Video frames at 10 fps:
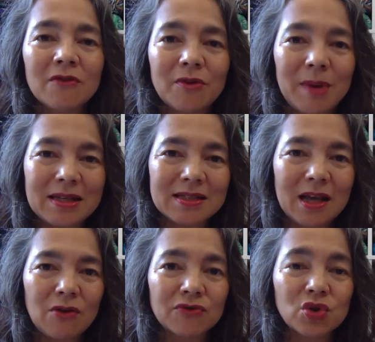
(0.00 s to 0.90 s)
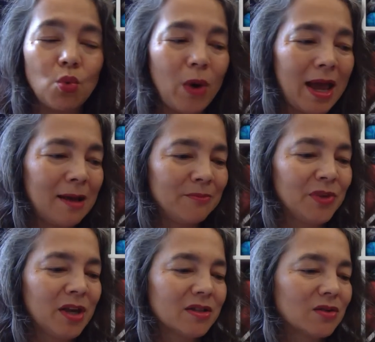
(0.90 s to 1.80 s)
for myself to wear,
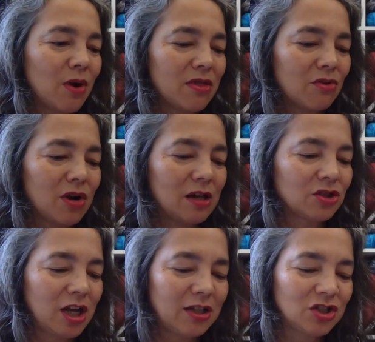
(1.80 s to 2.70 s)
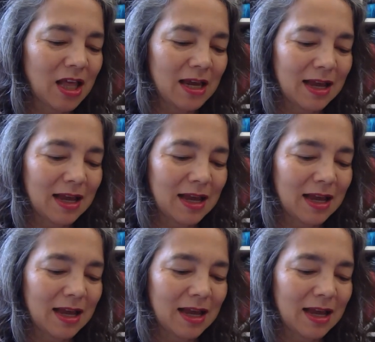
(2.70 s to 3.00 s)
so I thought I'll change that.